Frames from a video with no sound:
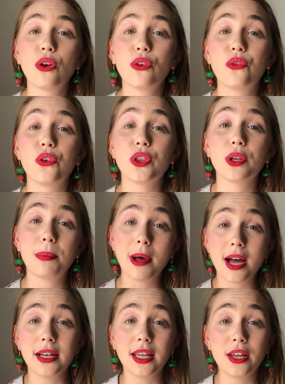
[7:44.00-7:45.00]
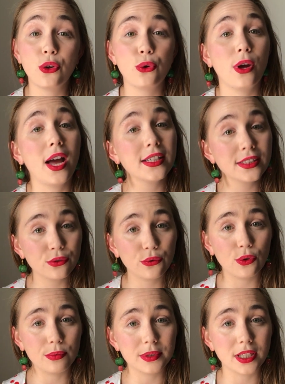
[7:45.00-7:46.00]
For the party who hasn't
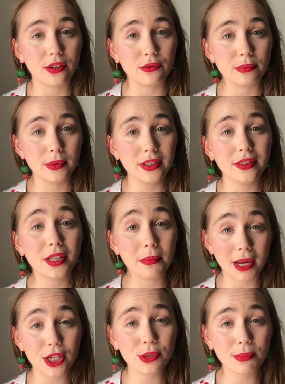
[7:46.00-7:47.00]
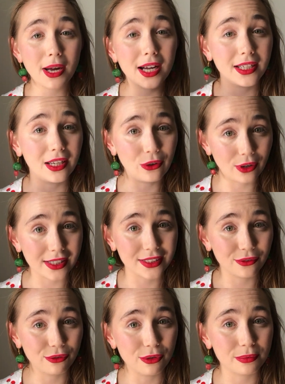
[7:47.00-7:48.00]
formed government, the major party who
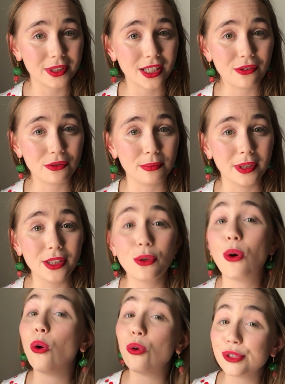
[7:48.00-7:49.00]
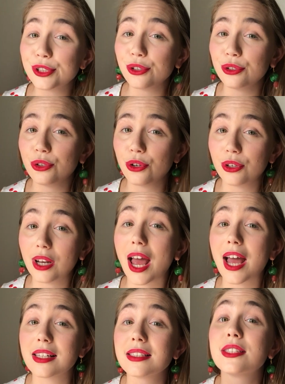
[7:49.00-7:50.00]
hasn't formed government, also known
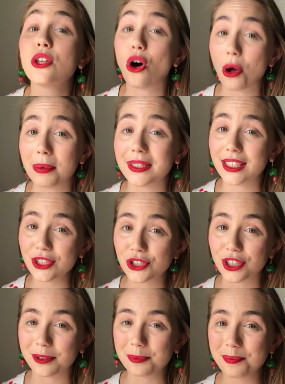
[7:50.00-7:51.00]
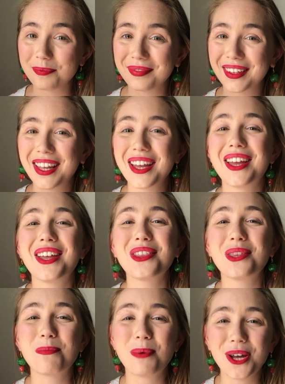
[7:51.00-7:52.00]
as the opposition,
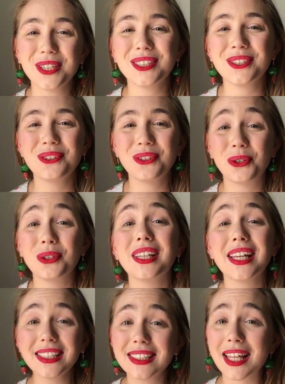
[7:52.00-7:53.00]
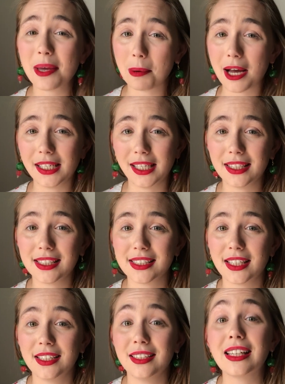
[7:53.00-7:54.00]
the person who leads their party in the
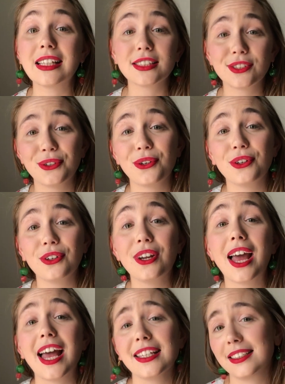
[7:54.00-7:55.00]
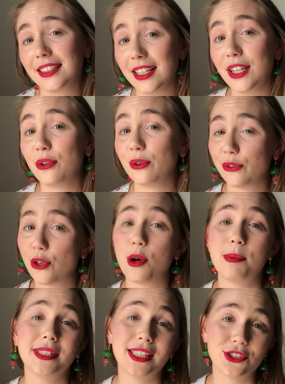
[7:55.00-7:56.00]
Senate is known as the leader of the
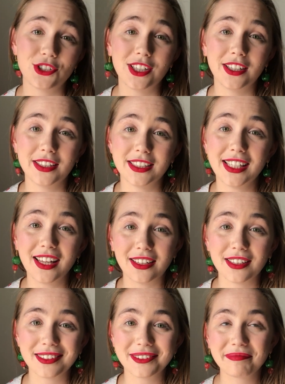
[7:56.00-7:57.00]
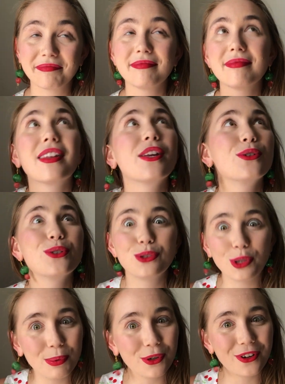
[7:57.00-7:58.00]
opposition in the Senate.
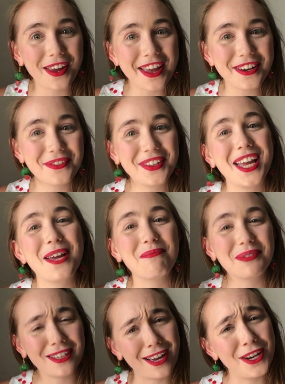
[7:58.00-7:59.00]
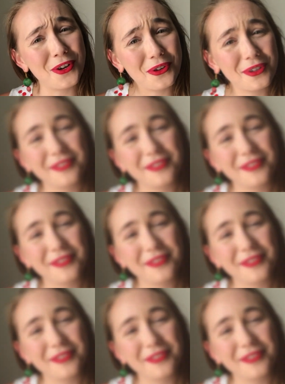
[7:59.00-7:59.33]
Super creative names, I know.